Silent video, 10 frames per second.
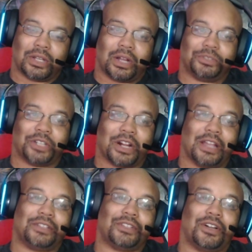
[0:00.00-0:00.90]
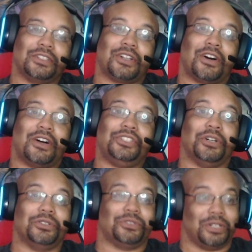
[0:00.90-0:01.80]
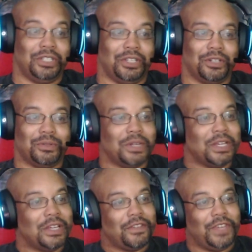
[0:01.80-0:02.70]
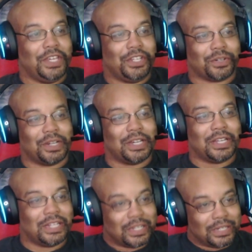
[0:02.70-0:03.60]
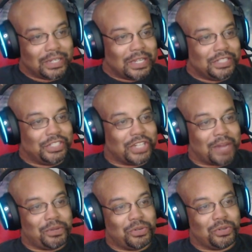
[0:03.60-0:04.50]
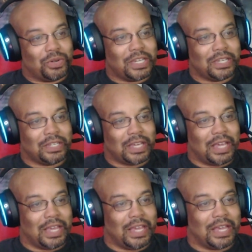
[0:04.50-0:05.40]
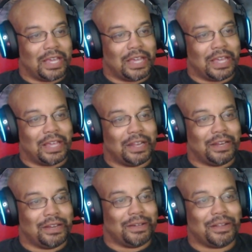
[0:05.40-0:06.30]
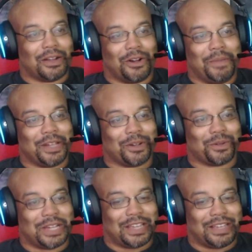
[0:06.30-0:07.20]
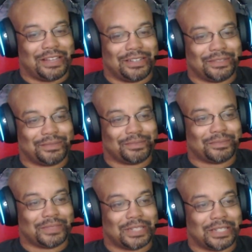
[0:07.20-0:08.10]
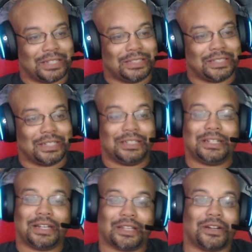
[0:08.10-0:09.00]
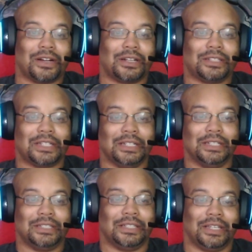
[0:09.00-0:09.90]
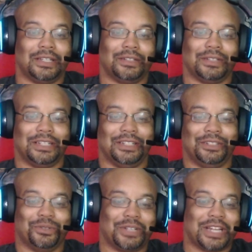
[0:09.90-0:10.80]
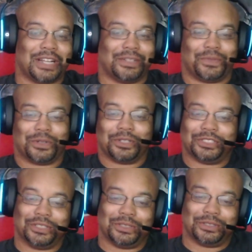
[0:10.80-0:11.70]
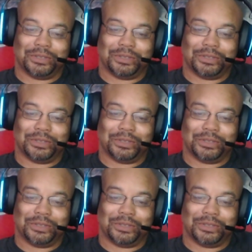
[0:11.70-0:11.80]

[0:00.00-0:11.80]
I'm sorry, the song's called Jokes on You, featuring Jamo, Qwik, and Omeg. It's another artist I need to do a reaction for soon.